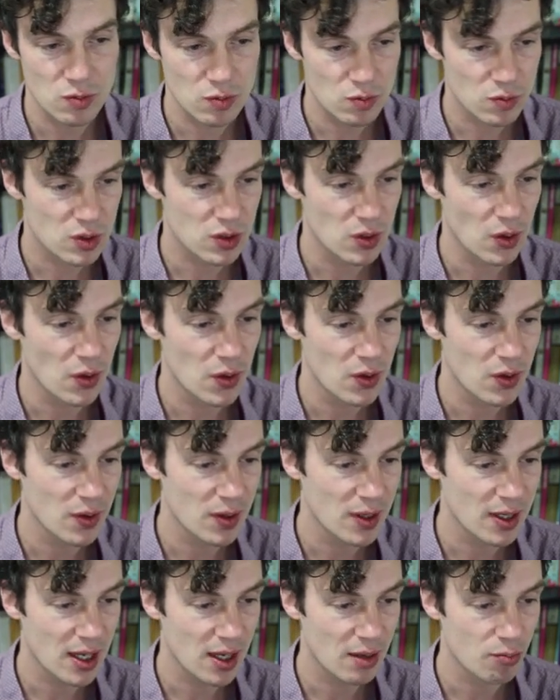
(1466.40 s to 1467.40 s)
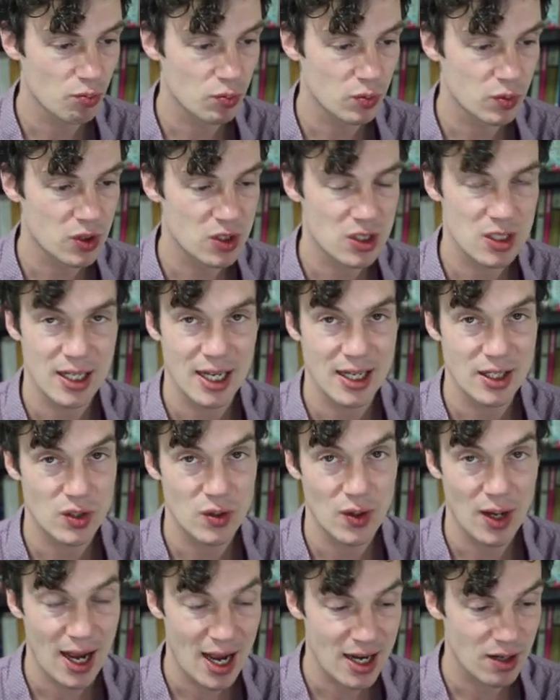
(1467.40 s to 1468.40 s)
So just in case you
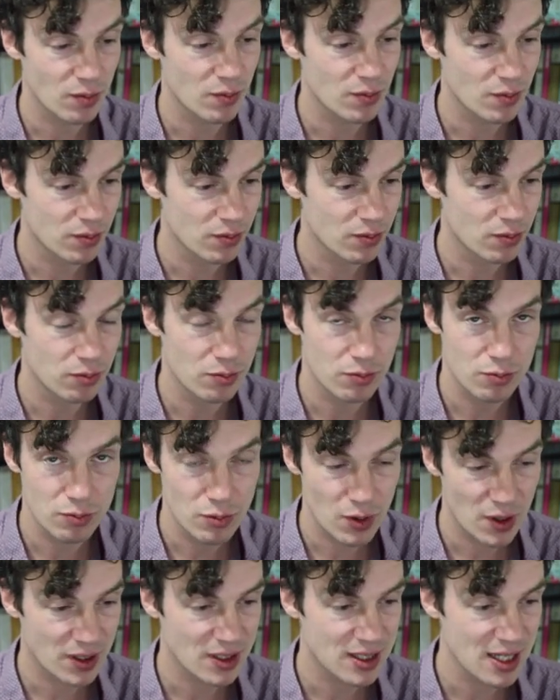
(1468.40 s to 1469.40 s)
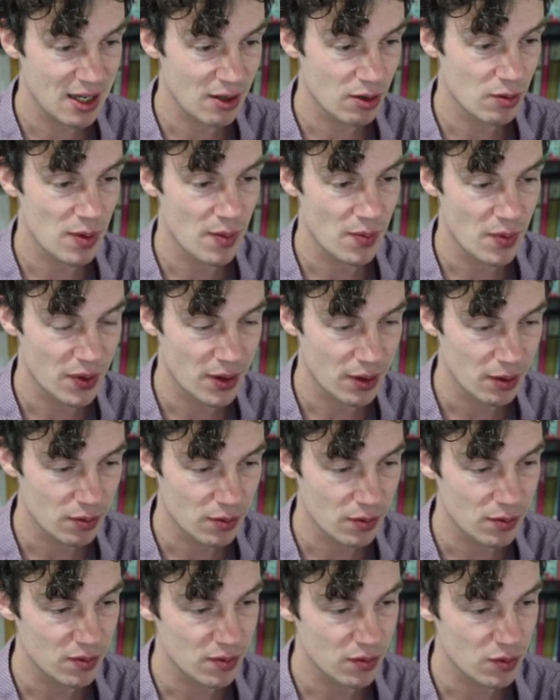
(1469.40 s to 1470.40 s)
hadn't worked it out, remember that
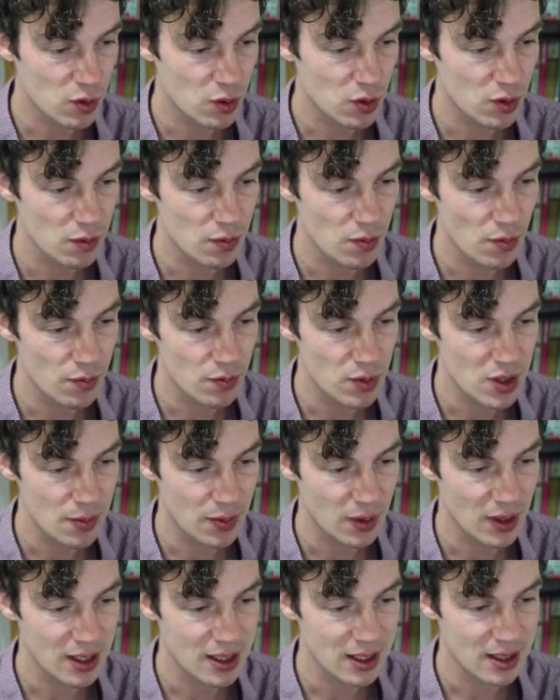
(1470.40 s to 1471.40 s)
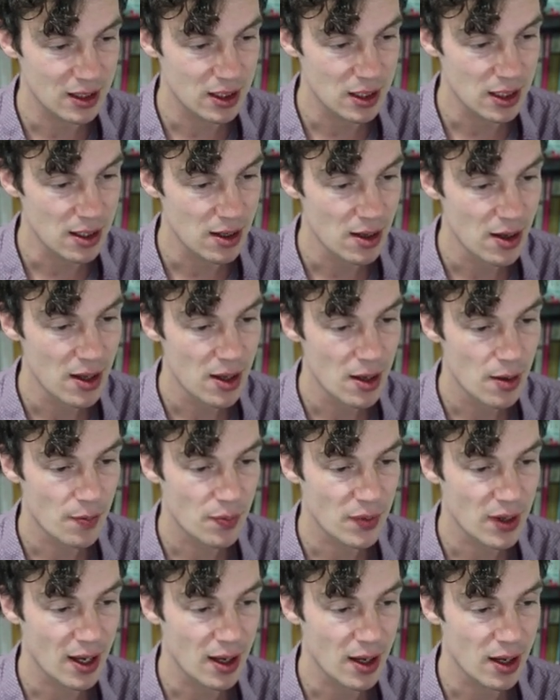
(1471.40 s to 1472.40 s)
manipulating the
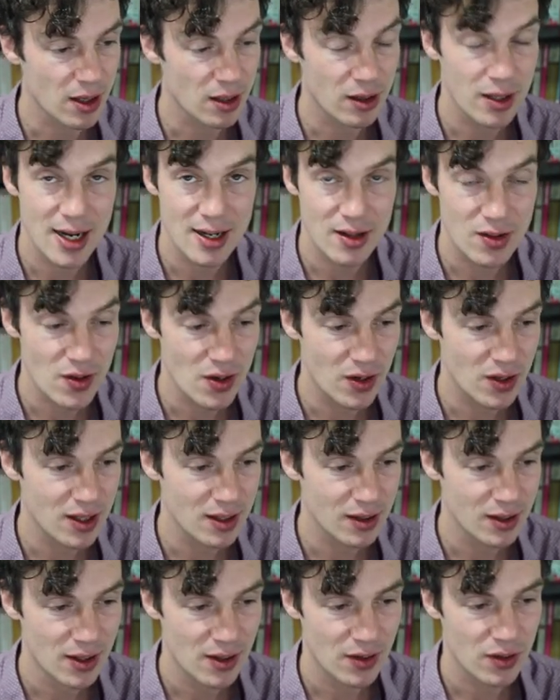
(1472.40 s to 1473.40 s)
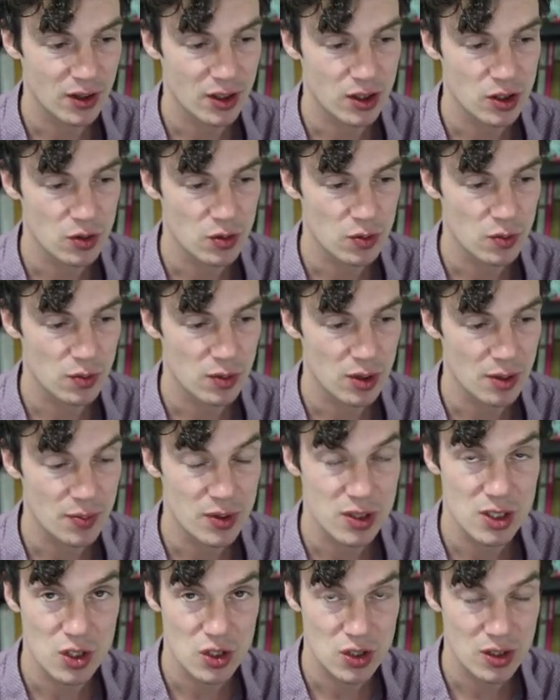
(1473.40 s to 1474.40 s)
line 30, the
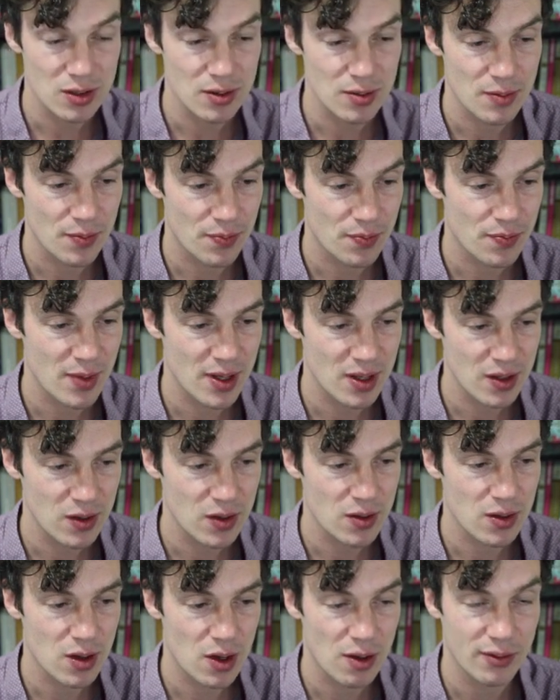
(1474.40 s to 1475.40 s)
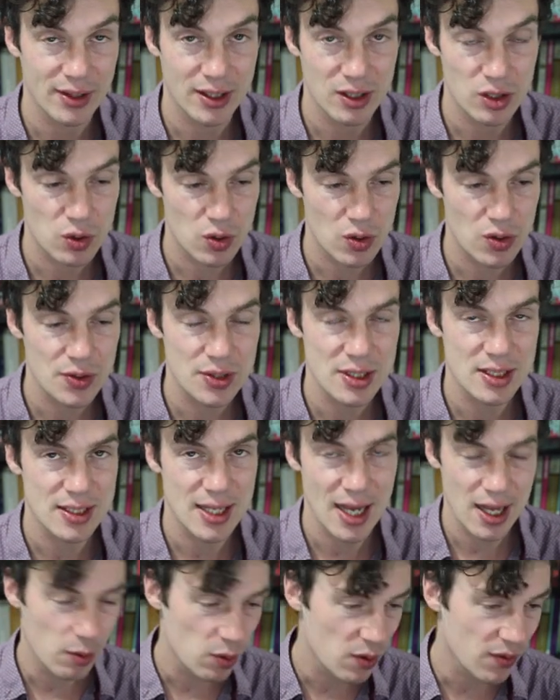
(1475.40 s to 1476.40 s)
position method of the controls, is
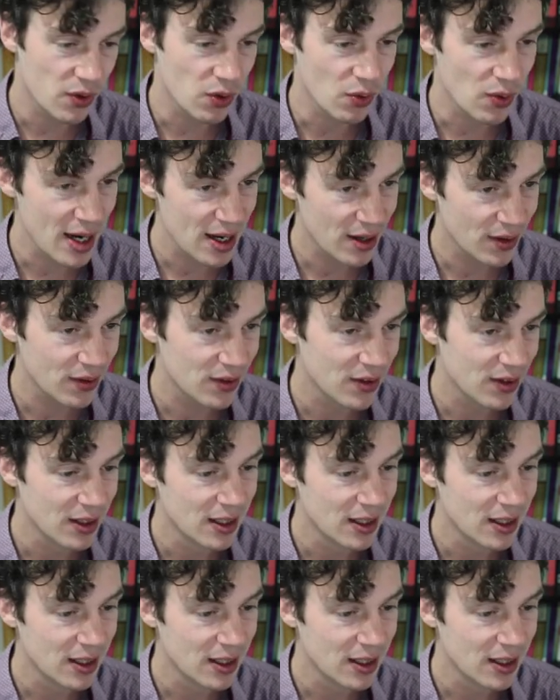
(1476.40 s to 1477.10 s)
how to move it around.